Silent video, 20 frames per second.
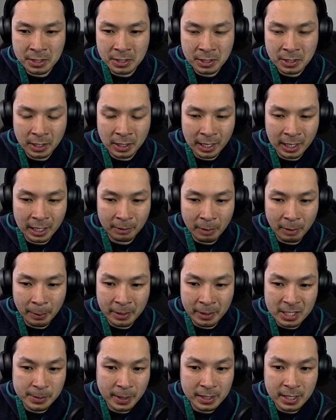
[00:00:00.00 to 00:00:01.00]
I'm
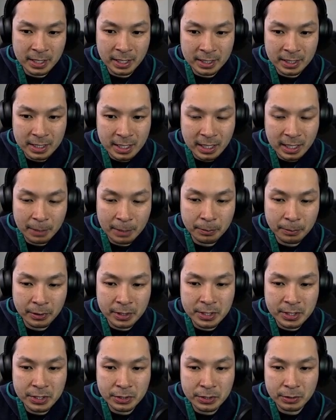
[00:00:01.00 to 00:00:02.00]
expecting a decline pretty soon.